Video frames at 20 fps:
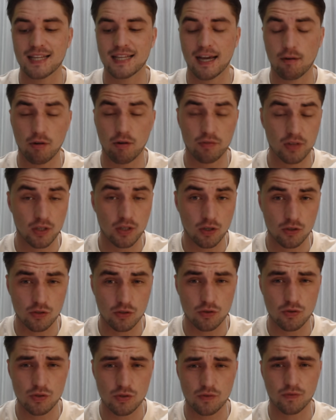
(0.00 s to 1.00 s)
However, the good
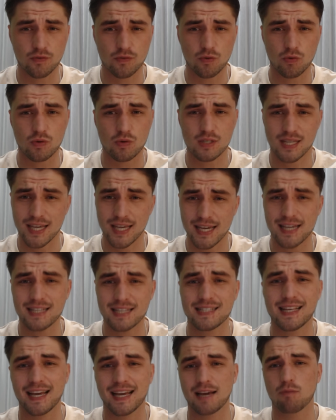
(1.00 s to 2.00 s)
news, of course,
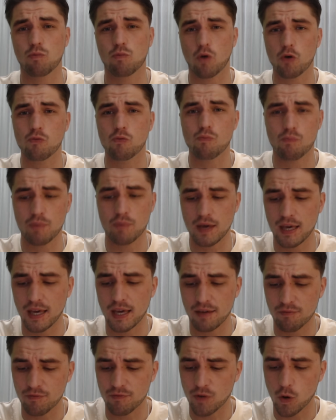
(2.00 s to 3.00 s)
is that it won't be
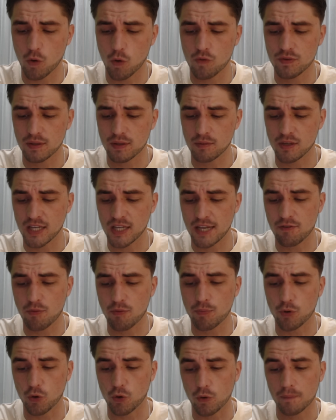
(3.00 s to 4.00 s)
involved with
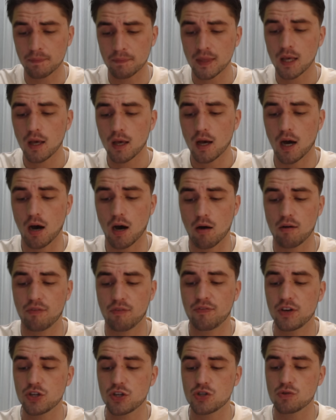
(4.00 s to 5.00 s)
Liverpool. Our
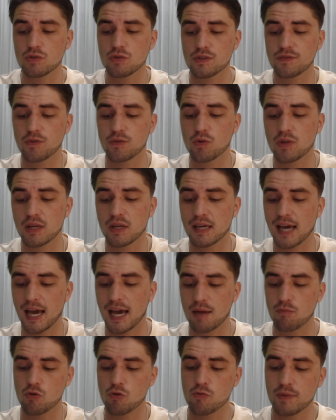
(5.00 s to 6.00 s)
officials for the
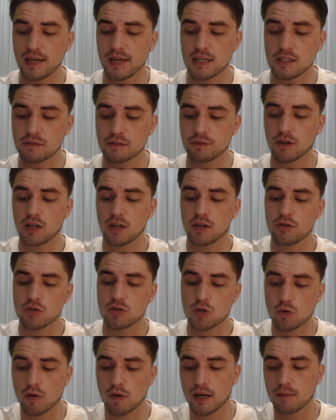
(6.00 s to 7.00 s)
game will be as follows.
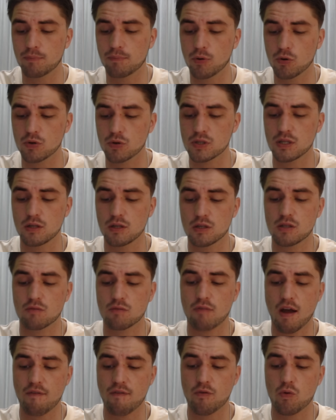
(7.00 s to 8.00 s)
Craig Pawson is the
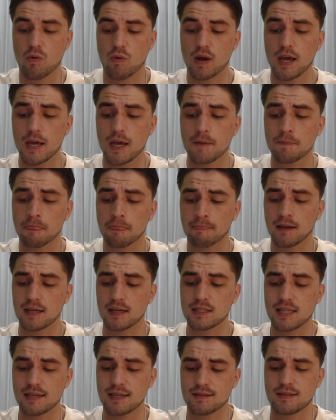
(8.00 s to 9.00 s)
referee.
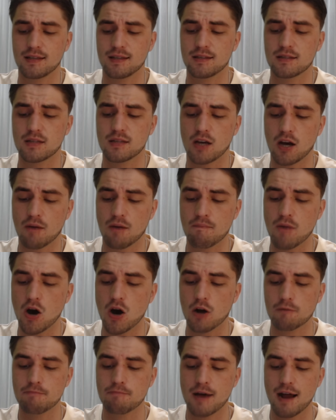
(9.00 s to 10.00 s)
Assistants are
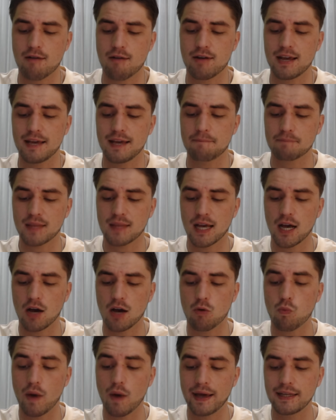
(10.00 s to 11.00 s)
Mark Perry,
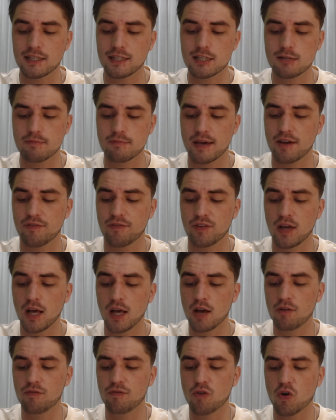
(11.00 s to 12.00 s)
Wade Smith.
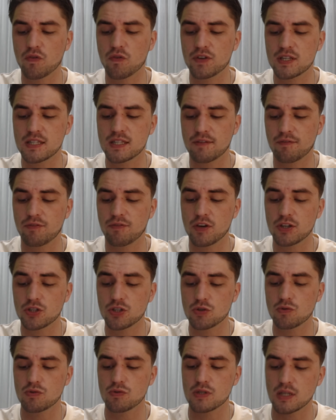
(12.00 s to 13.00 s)
Fourth
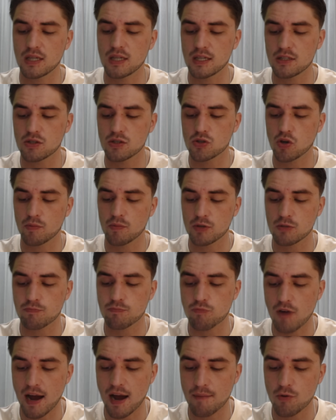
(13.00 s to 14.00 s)
officials is Thomas
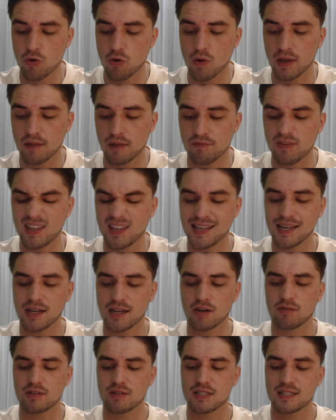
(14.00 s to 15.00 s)
Bramall, and then
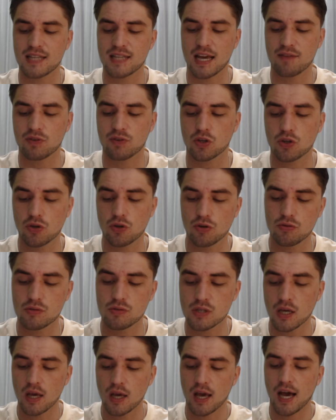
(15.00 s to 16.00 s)
VAR is David
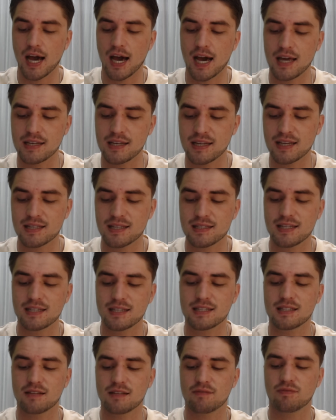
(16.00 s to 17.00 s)
Coote, and
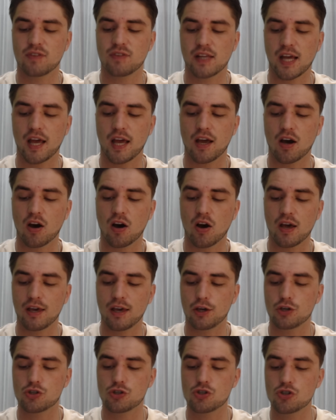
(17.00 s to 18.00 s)
assistant VAR
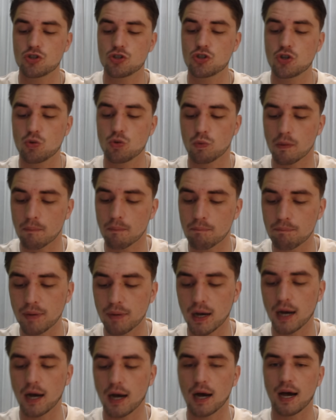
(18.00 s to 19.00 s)
is Stuart
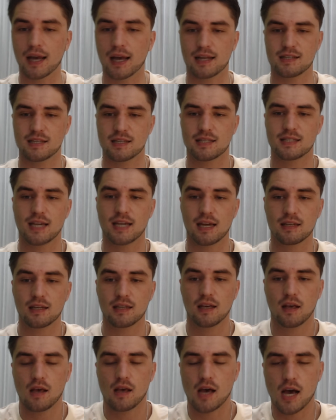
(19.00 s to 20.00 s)
Burr. And as I said,
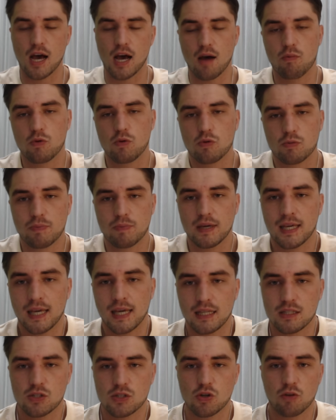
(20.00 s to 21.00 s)
we will
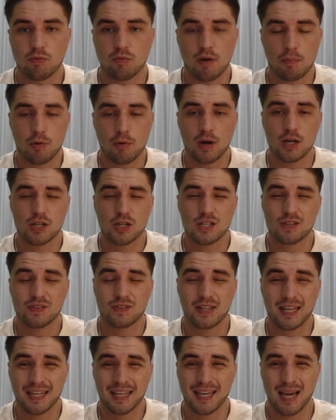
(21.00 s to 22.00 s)
begin sort of preparations
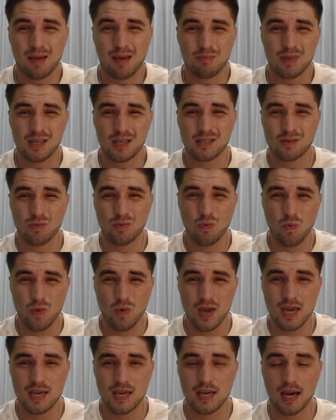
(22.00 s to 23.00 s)
for that game this
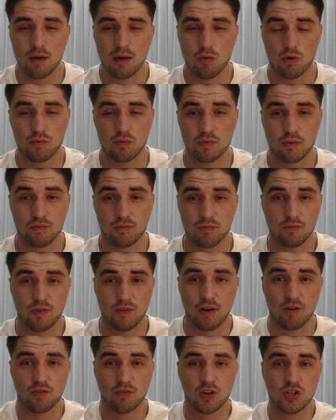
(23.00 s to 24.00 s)
week. Well, the
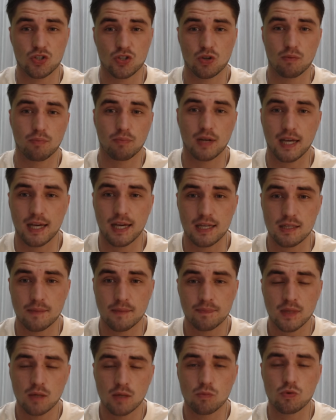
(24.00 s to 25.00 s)
very, very soon players
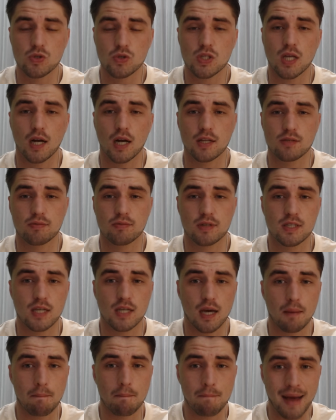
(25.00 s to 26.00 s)
will start to
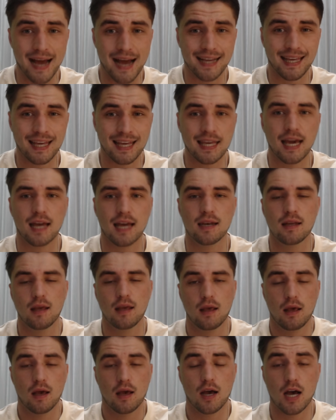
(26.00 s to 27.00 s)
return back again.
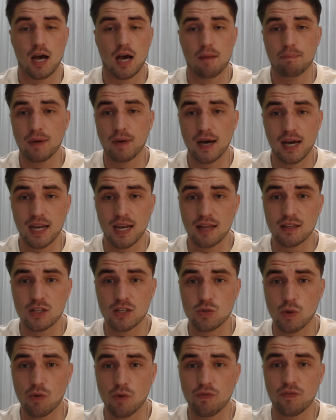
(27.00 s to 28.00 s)
But another
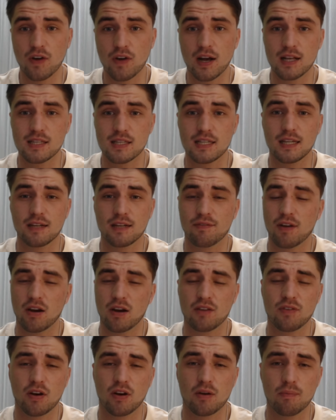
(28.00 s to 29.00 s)
12:30 and a
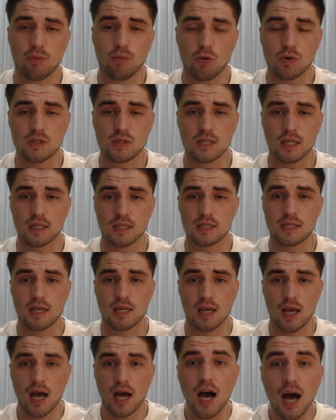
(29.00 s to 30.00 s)
very, very important
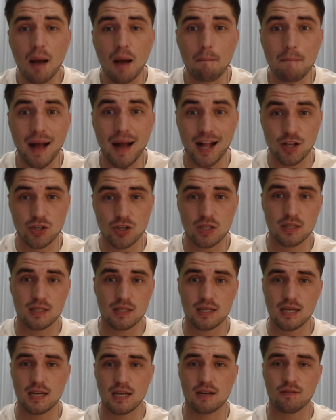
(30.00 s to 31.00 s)
match
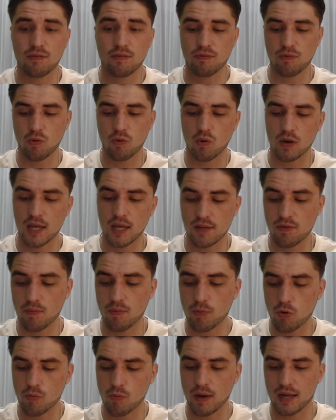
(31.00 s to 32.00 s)
indeed for
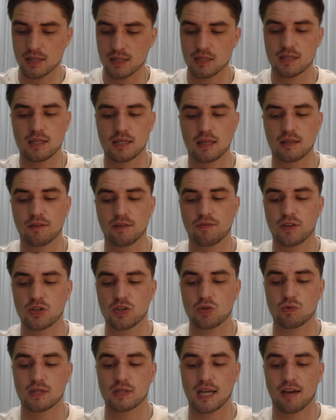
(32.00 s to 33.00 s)
Liverpool. But as I said, the
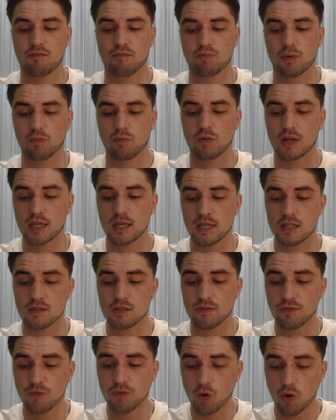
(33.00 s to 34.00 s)
officials have been
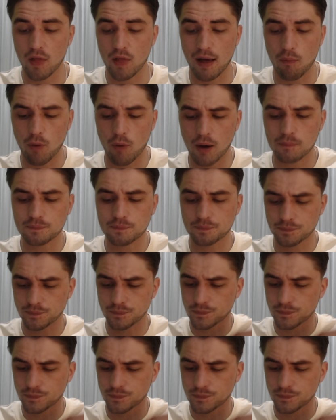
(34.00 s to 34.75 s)
released for that one.